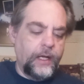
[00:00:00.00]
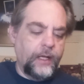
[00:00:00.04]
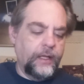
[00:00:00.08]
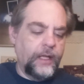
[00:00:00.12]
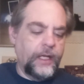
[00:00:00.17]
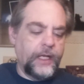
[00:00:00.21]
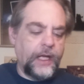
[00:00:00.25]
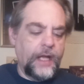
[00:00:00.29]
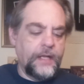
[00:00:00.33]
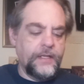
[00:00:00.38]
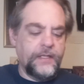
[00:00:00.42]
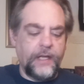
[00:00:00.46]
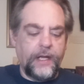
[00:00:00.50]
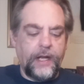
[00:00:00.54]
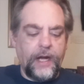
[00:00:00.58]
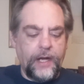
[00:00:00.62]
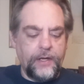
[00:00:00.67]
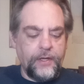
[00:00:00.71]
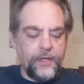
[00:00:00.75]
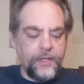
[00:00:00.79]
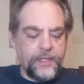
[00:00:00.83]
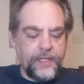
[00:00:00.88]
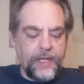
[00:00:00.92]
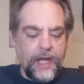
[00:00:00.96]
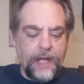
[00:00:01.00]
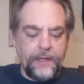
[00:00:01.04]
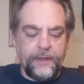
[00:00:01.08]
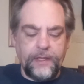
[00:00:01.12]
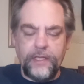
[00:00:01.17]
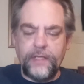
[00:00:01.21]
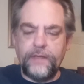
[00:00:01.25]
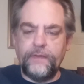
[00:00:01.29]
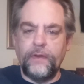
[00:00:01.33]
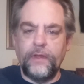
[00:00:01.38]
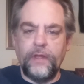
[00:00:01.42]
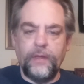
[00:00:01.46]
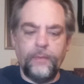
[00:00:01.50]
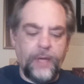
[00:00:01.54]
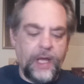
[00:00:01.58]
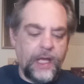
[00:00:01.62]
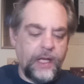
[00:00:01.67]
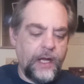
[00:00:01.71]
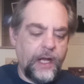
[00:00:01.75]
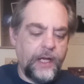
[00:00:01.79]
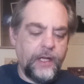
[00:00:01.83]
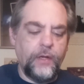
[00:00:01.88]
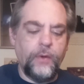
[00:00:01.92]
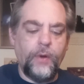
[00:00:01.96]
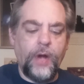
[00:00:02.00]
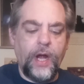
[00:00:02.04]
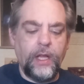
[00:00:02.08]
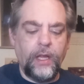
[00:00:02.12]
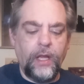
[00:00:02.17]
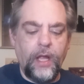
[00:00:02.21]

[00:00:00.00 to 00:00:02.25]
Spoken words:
Like I said, I just got this for the band I knew I